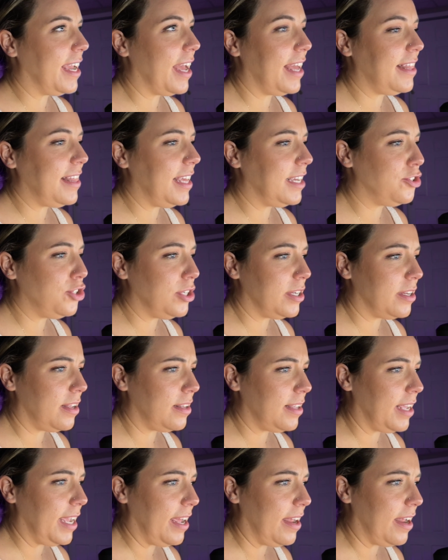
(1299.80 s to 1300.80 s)
I think she
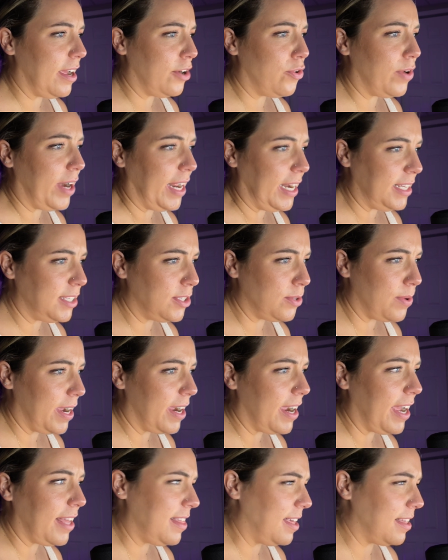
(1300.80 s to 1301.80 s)
called it a granny
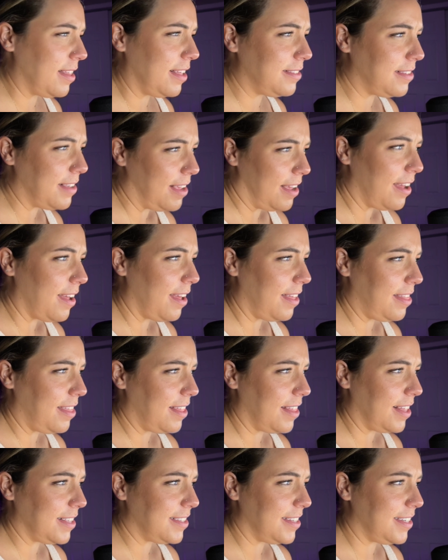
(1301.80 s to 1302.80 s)
square. I think that's
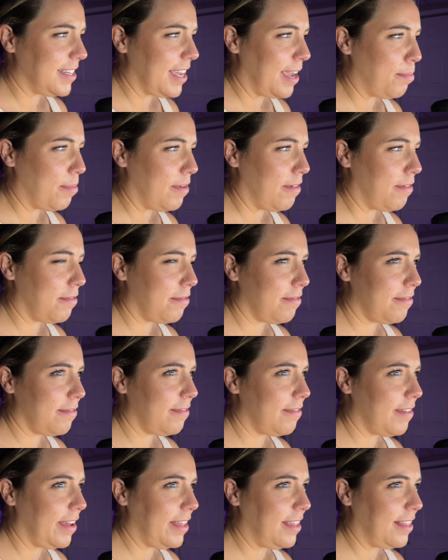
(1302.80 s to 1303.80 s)
a type of
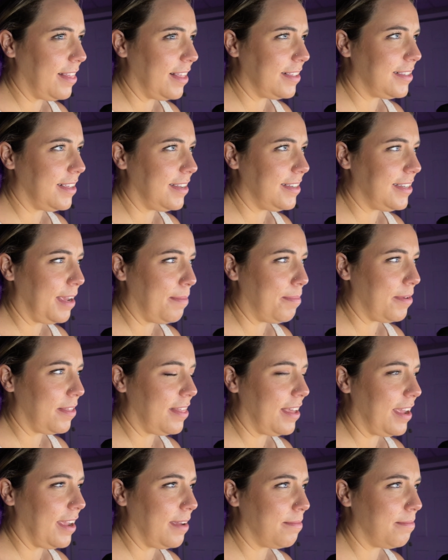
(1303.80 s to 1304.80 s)

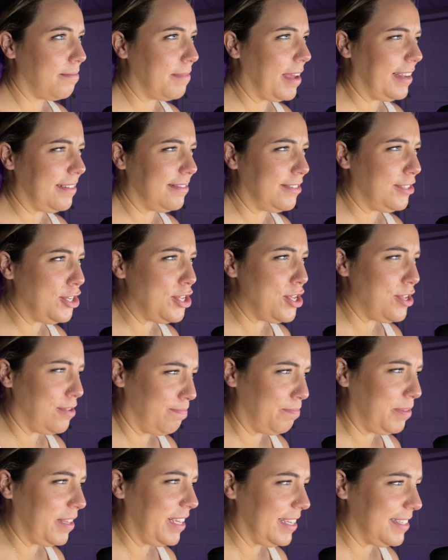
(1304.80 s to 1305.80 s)
thing. Like
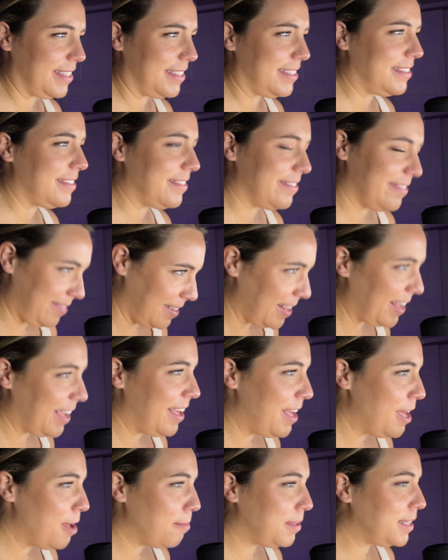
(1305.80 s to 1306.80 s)
please
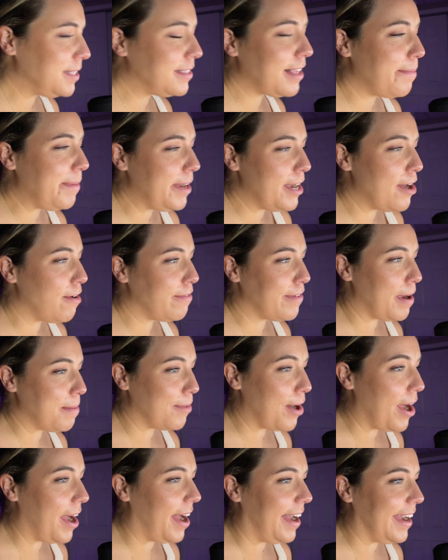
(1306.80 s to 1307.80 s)
let me know if I'm
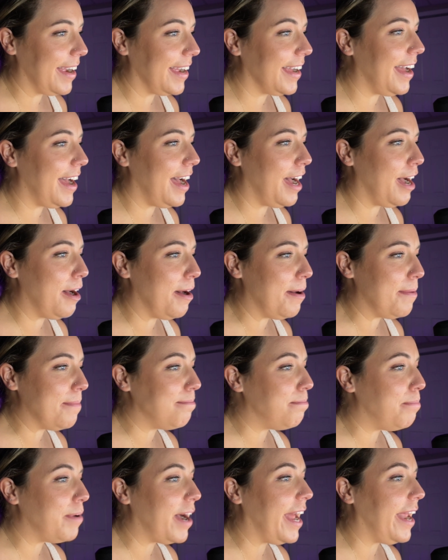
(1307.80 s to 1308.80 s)
wrong.
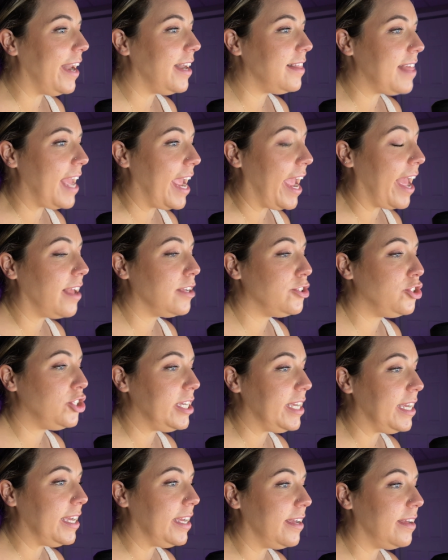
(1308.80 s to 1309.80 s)
But
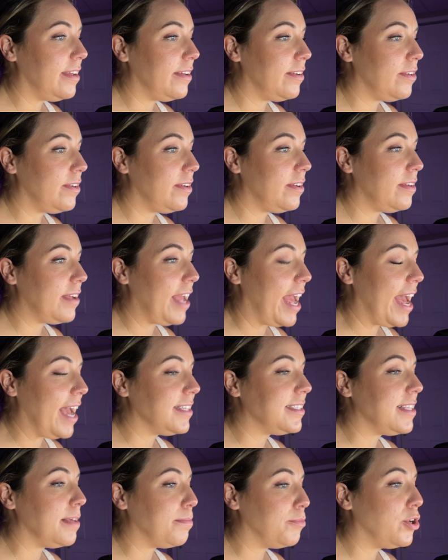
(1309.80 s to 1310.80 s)
she
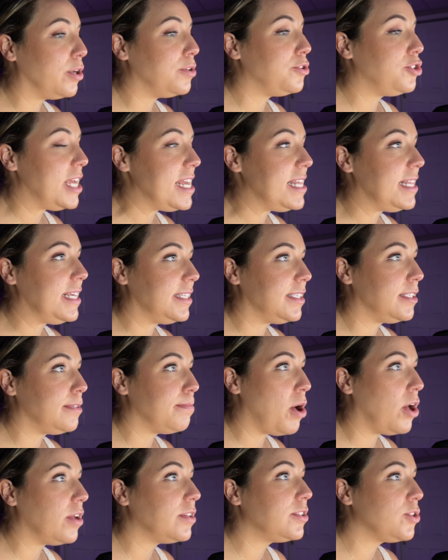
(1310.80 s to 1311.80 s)
has them crochet these
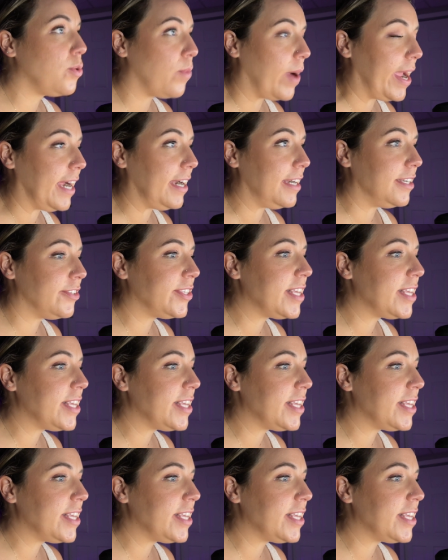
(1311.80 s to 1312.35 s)
small squares,